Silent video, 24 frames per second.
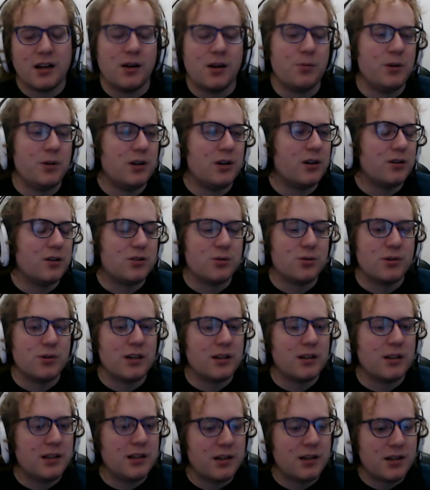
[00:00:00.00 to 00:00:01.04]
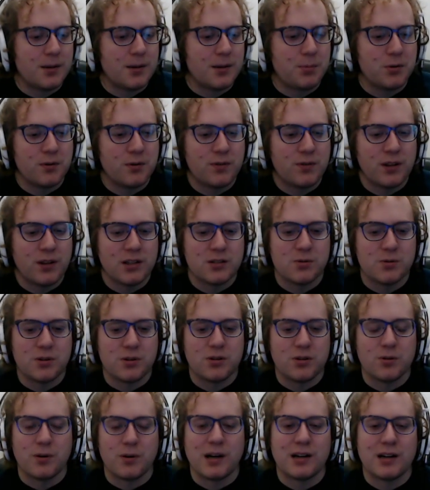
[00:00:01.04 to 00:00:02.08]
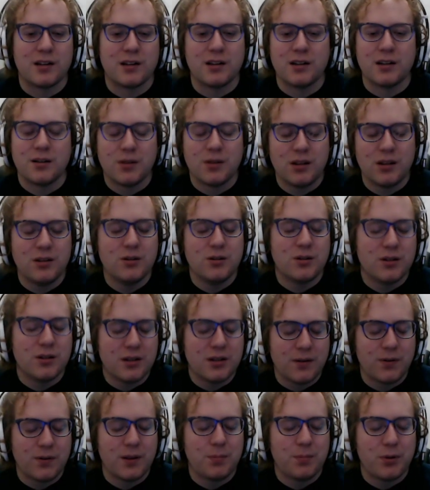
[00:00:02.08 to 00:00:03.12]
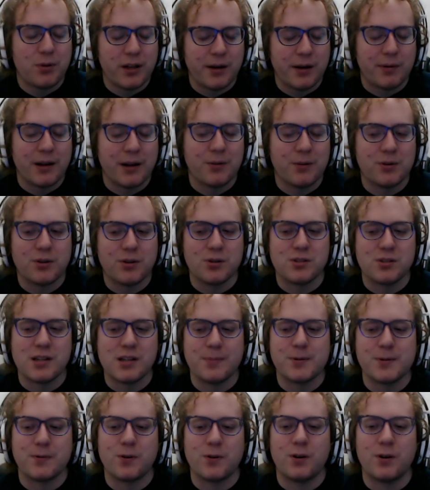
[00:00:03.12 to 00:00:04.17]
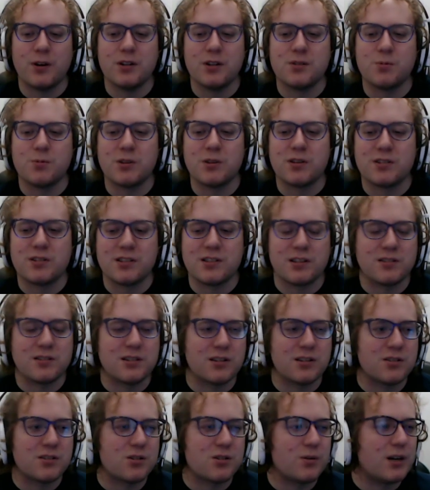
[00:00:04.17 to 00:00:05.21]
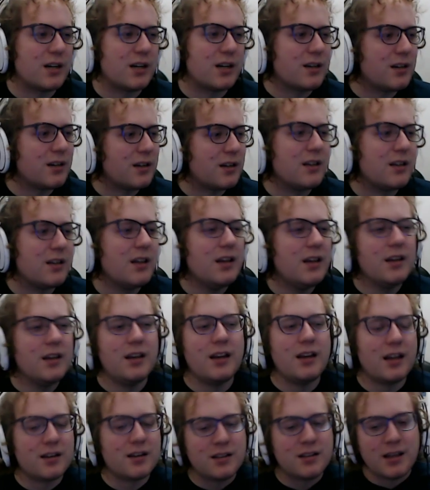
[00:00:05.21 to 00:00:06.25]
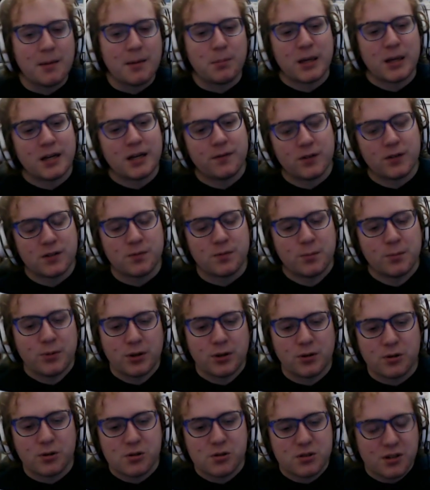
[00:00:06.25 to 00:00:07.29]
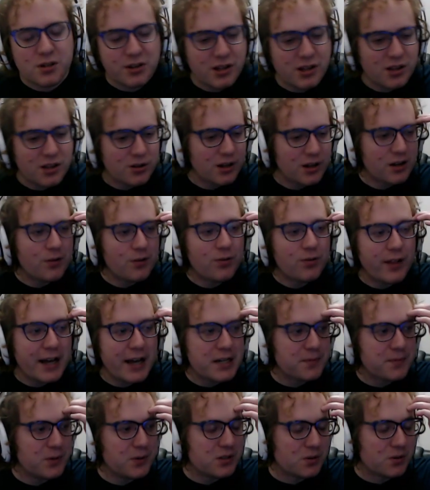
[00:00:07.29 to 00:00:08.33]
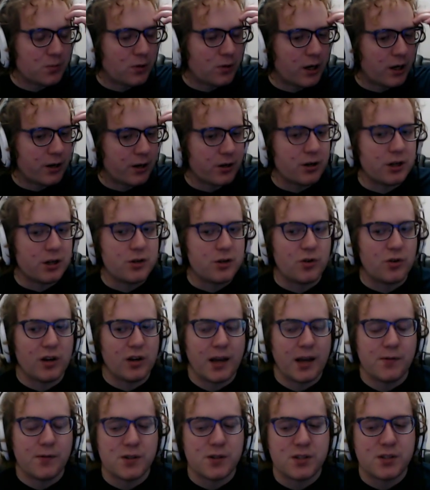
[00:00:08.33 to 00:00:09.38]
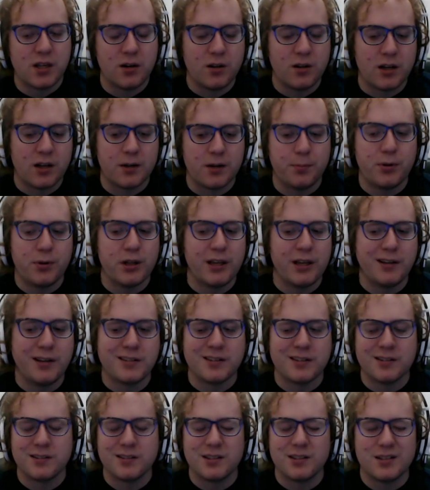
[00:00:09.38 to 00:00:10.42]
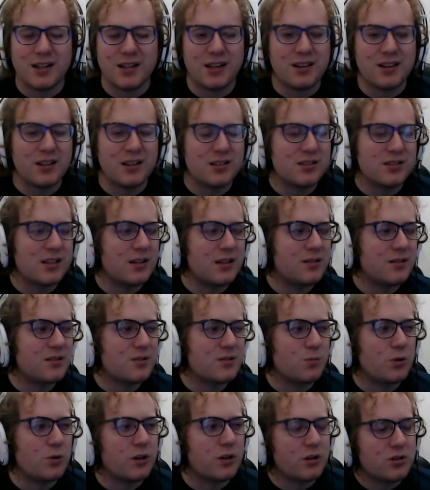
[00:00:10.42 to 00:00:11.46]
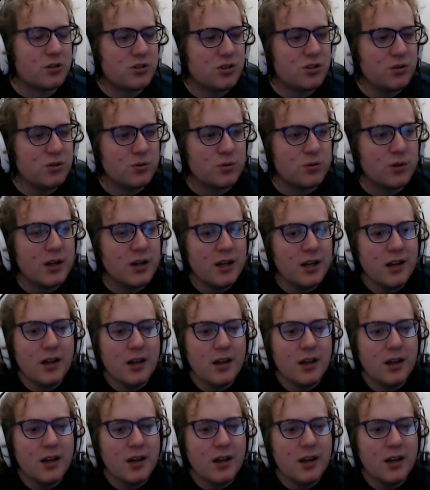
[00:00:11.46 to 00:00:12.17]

We are doing a couple of things with Daraka. You can definitely play around with those types of cards with the 6/6 Daraka and get benefits from those. On the other hand, Flash Freeze and Water Conjuring haven't seen a lot of play since I think sets 1 or 2.